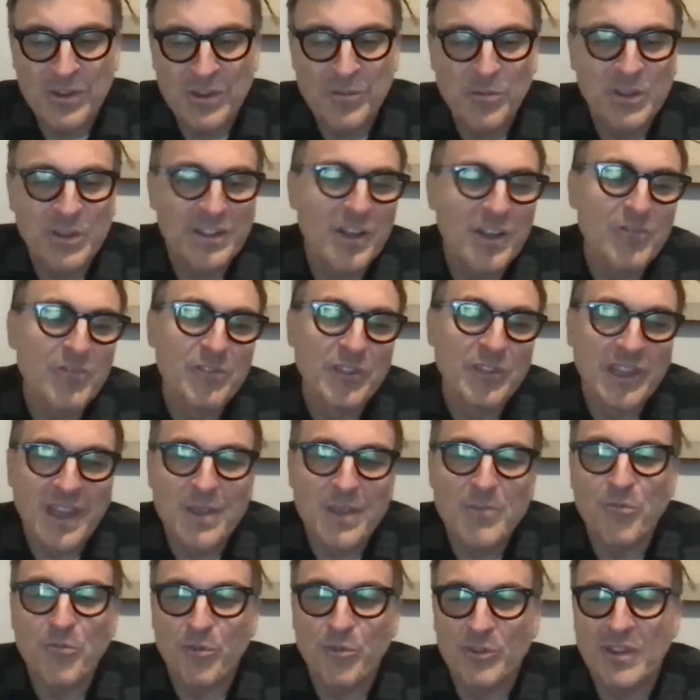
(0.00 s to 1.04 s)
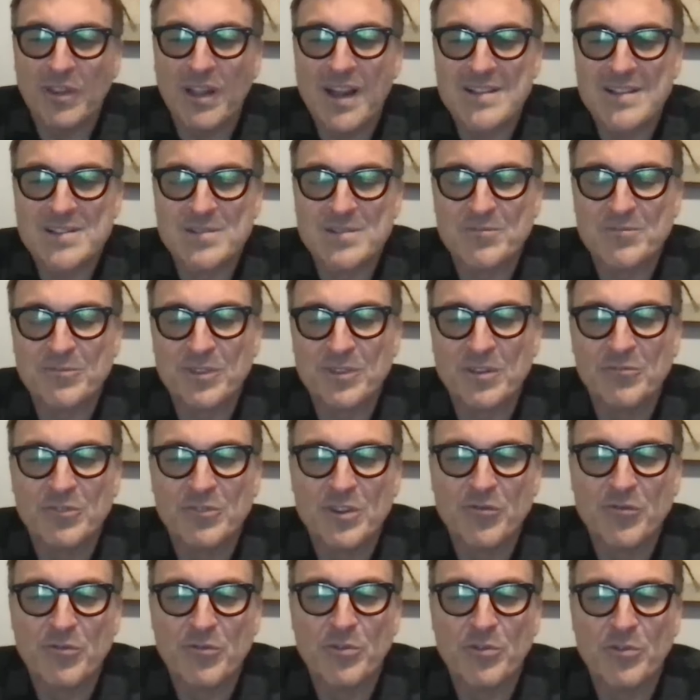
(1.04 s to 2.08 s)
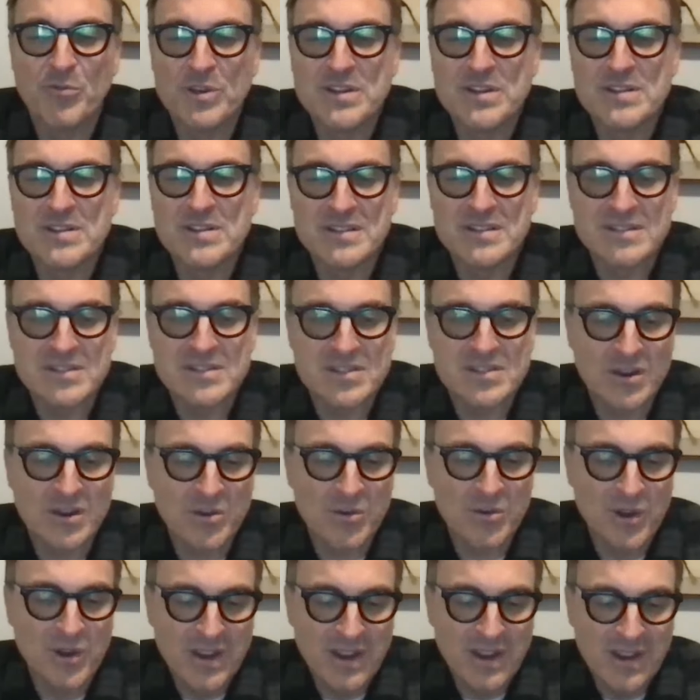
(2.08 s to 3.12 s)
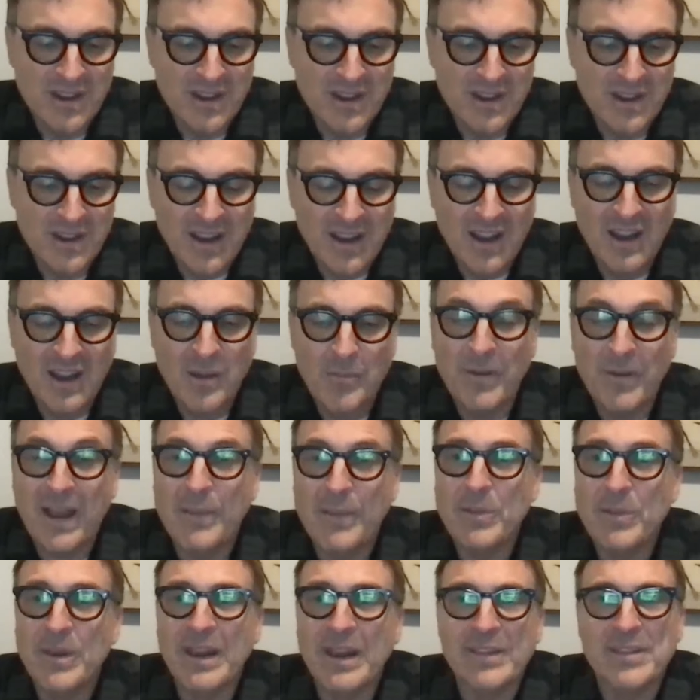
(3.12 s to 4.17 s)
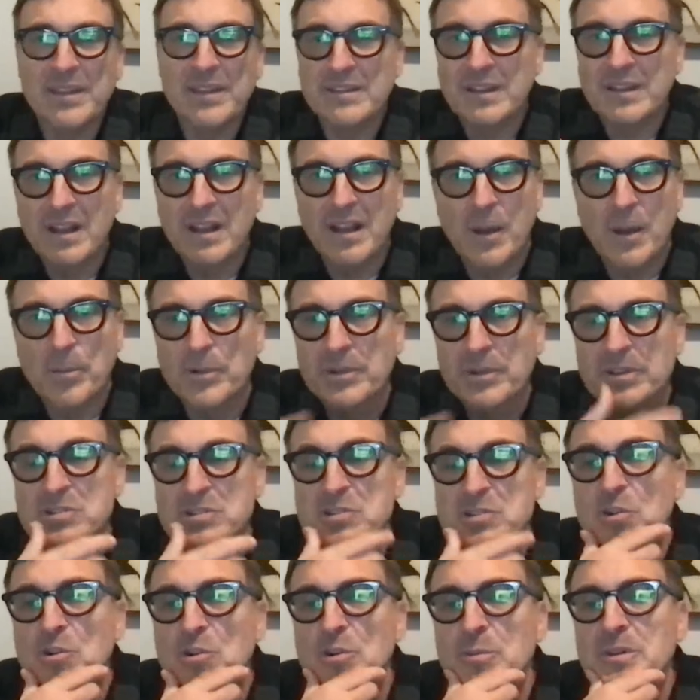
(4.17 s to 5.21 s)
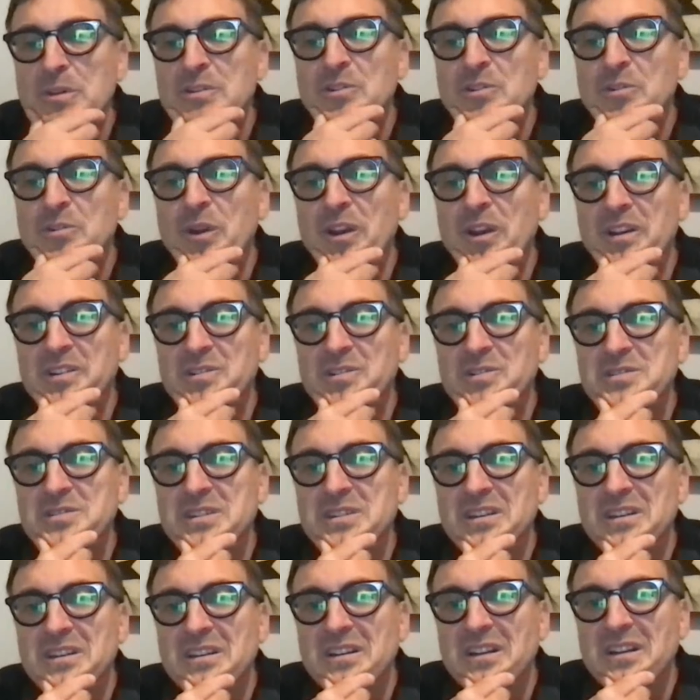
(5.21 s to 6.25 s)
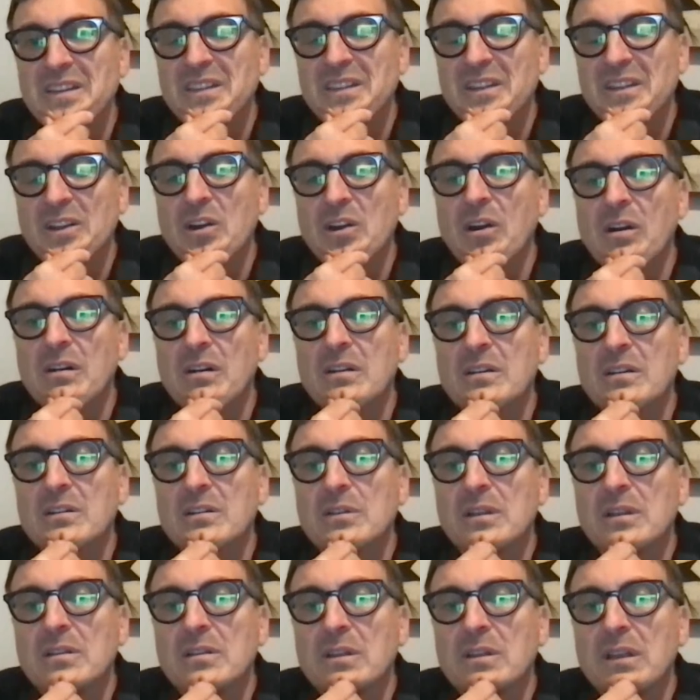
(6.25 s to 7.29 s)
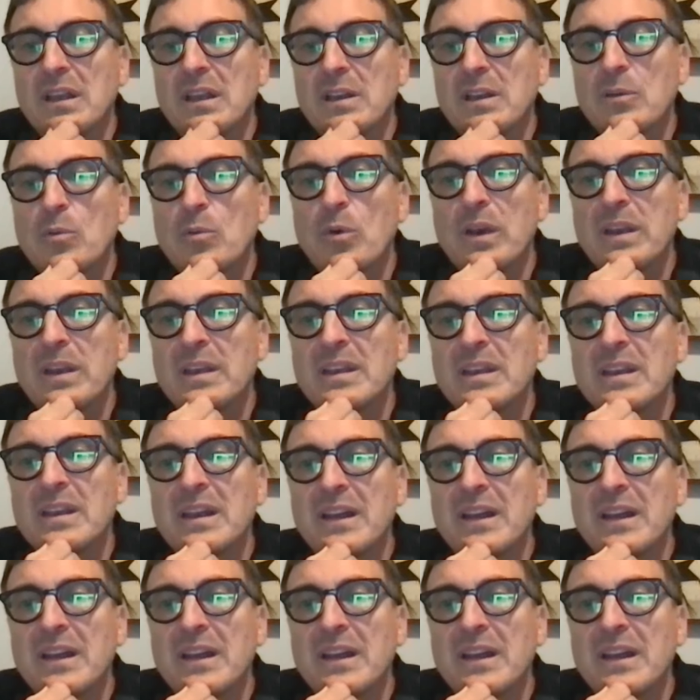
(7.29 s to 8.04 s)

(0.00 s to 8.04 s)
we love the game for lots of different reasons. So, I mean, I think a couple of the tournament directors that are on the call could kind